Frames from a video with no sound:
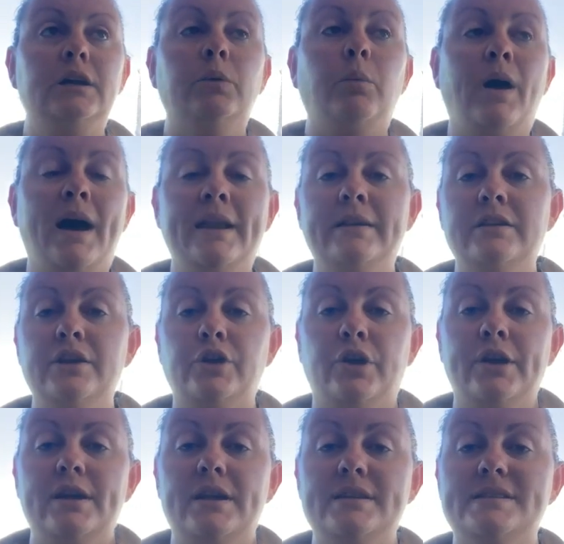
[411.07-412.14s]
One, you know,
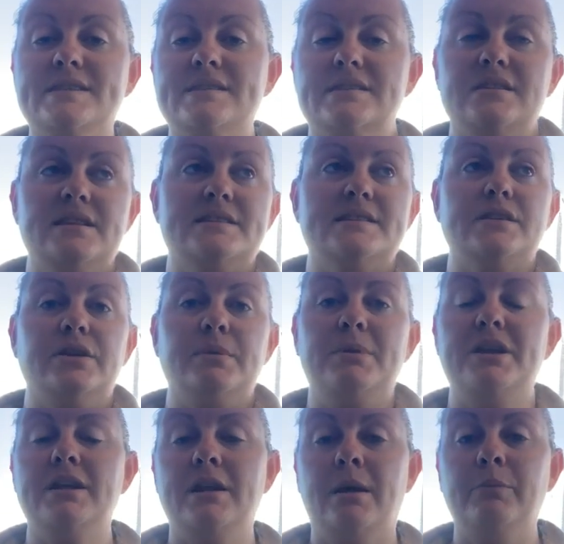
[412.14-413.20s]
it's going to
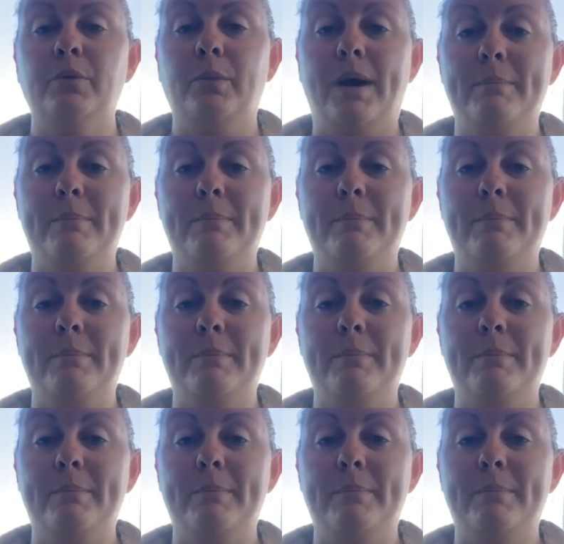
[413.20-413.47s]
be your number